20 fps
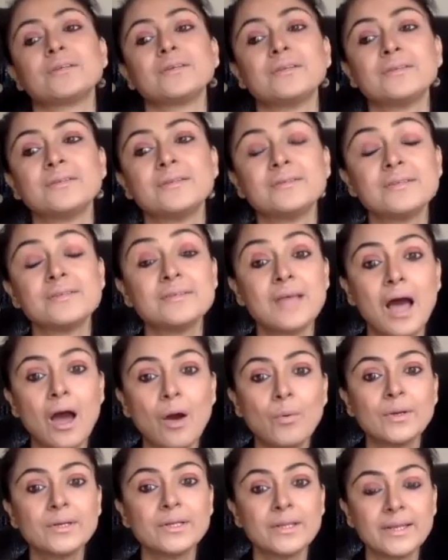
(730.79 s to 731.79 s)
This is
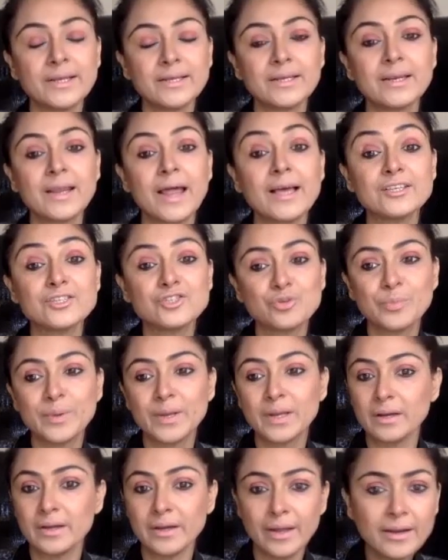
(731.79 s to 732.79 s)
how a director has to be clear.